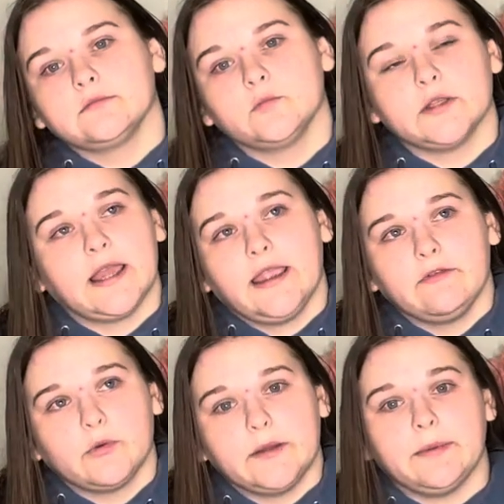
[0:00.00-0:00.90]
well, not
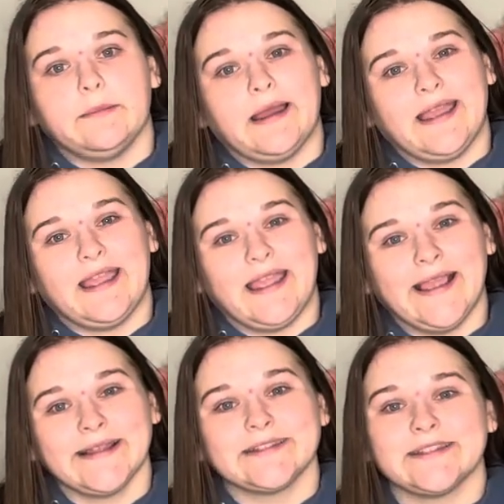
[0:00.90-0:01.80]
everyone, but my
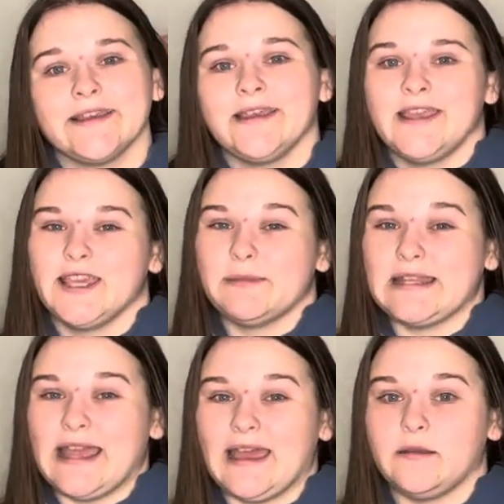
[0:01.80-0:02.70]
aunt and and my
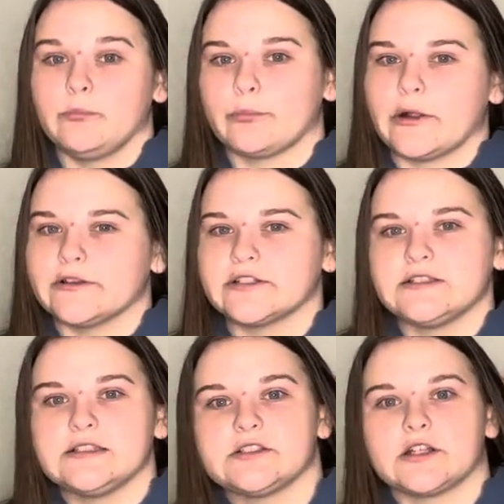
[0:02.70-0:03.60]
dad, brother and
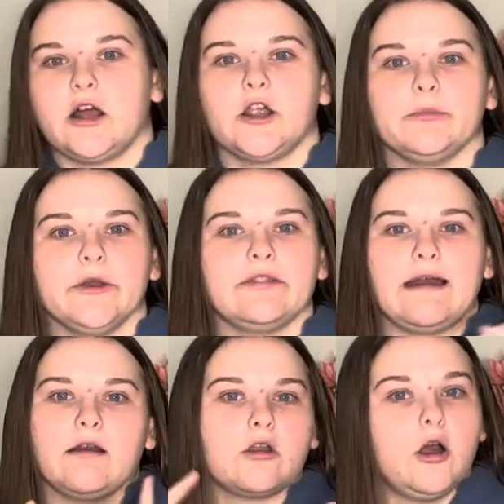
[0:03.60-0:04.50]
sister, are both
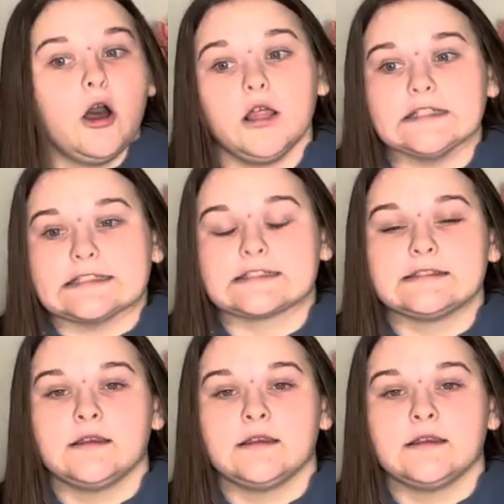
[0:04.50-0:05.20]
alcoholics.